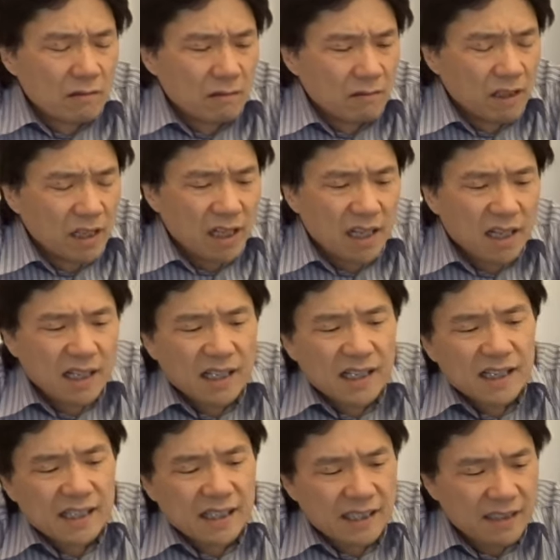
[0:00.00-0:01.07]

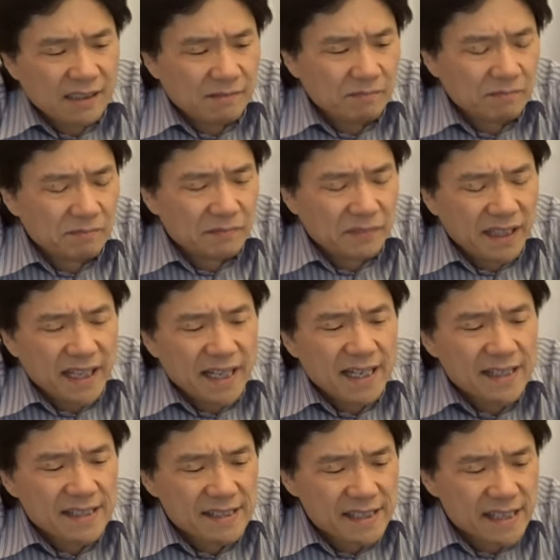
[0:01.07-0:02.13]
Well,
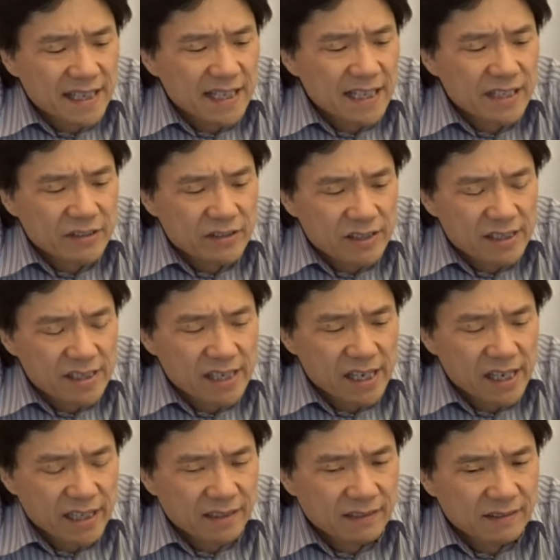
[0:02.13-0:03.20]
bad data you're
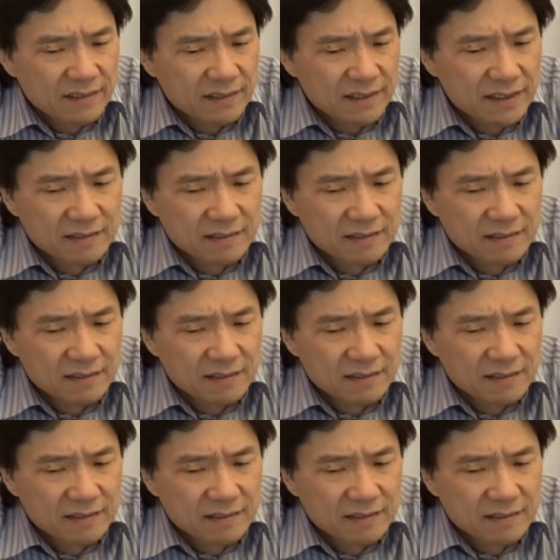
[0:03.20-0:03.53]
saying.